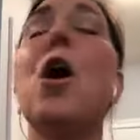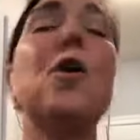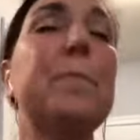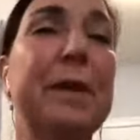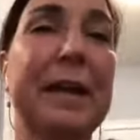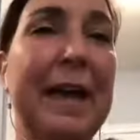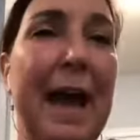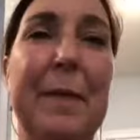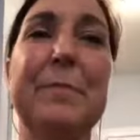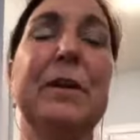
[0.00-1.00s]
open a
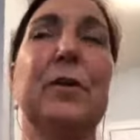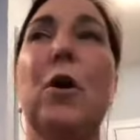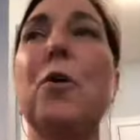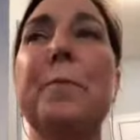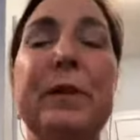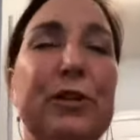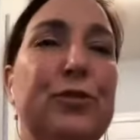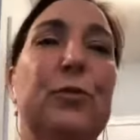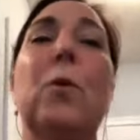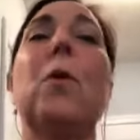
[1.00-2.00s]
cabinet or open a
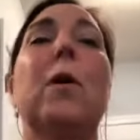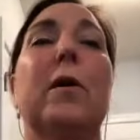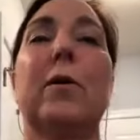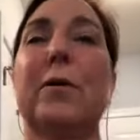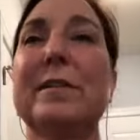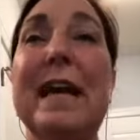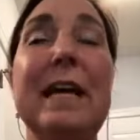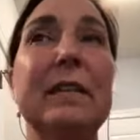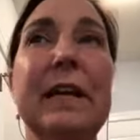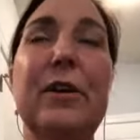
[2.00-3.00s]
drawer or take
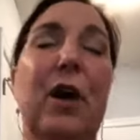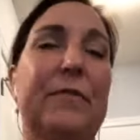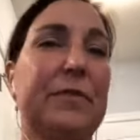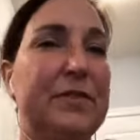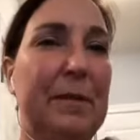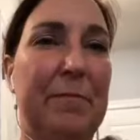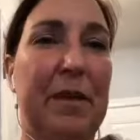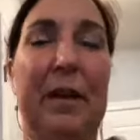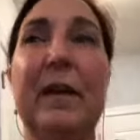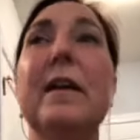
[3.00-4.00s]
a lid off of
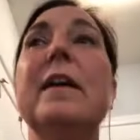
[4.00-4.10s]
something